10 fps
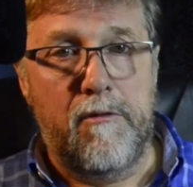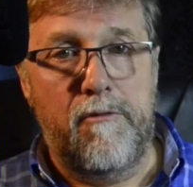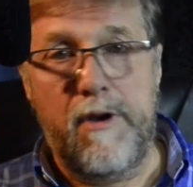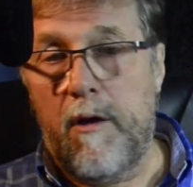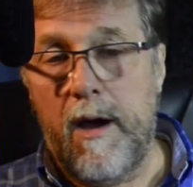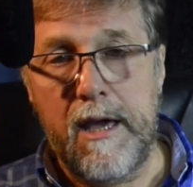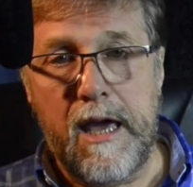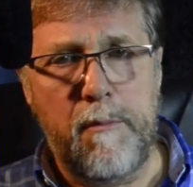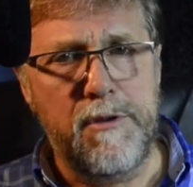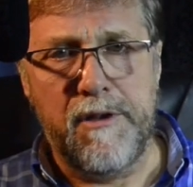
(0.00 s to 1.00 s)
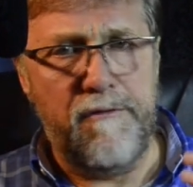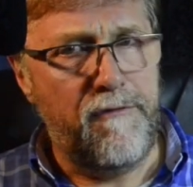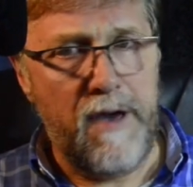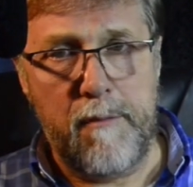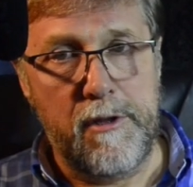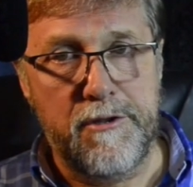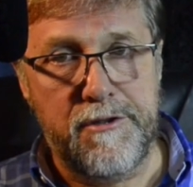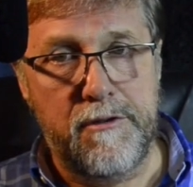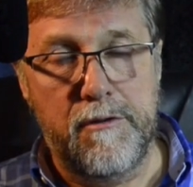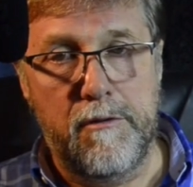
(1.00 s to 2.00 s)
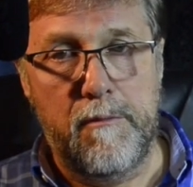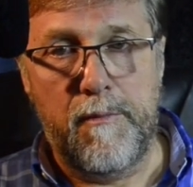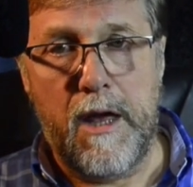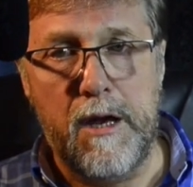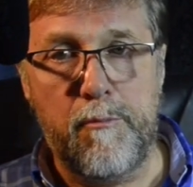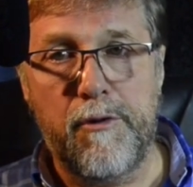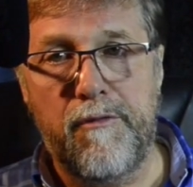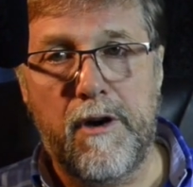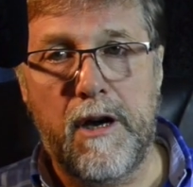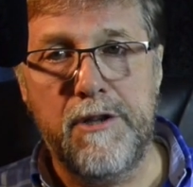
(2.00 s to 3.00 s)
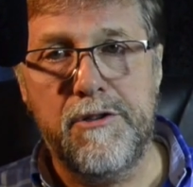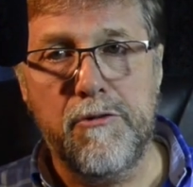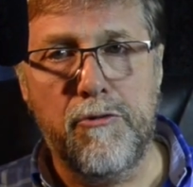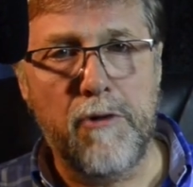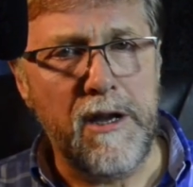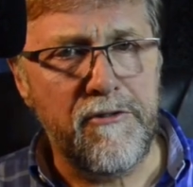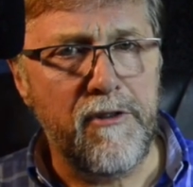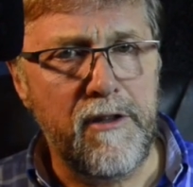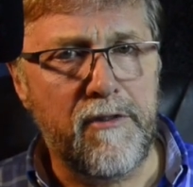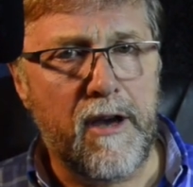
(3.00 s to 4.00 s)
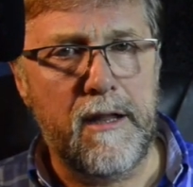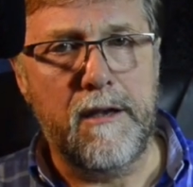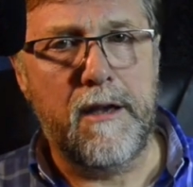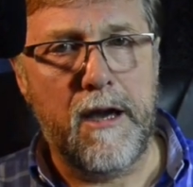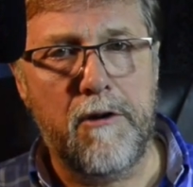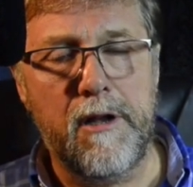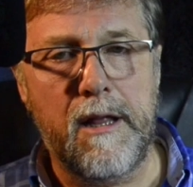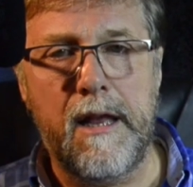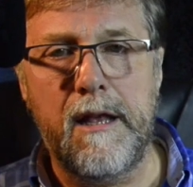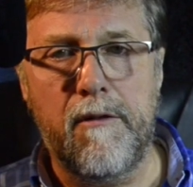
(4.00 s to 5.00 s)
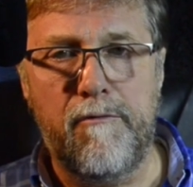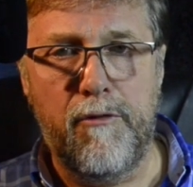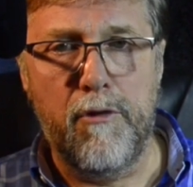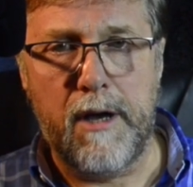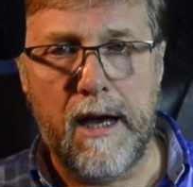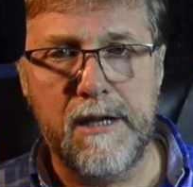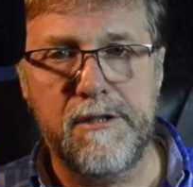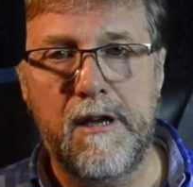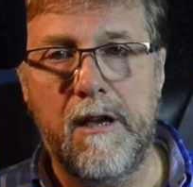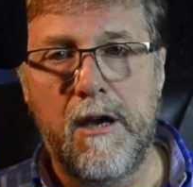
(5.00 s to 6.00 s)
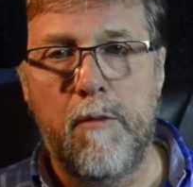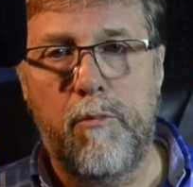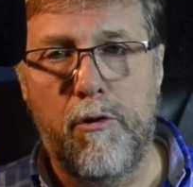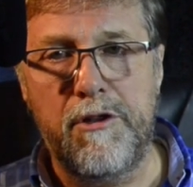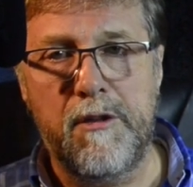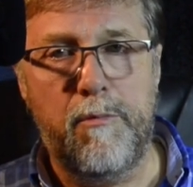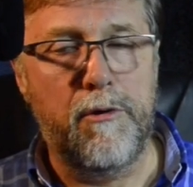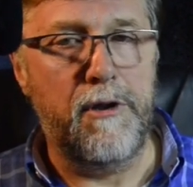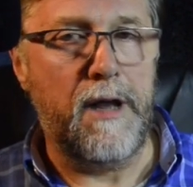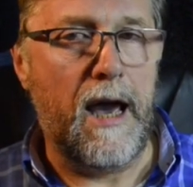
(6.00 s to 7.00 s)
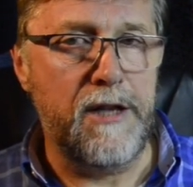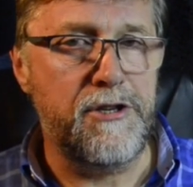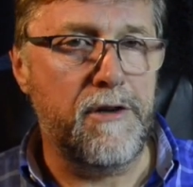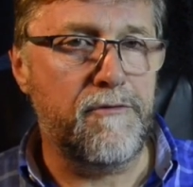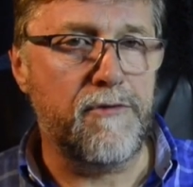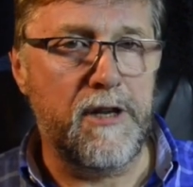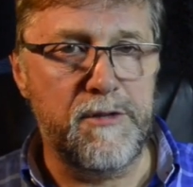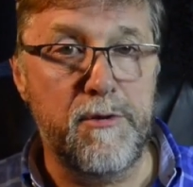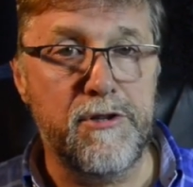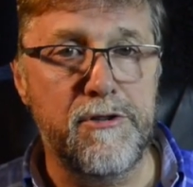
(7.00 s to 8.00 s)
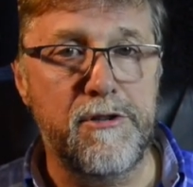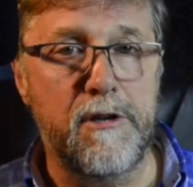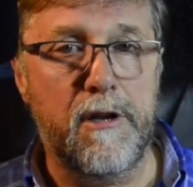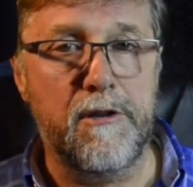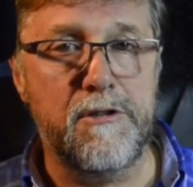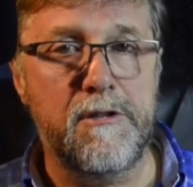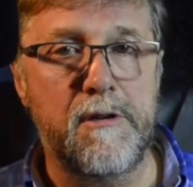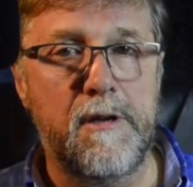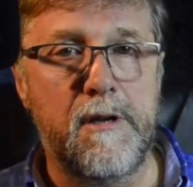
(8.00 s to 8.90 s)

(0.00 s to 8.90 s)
VOACAP is a fabulous tool, and it provides great detail in calculating and forecasting point-to-point HF transmission circuits.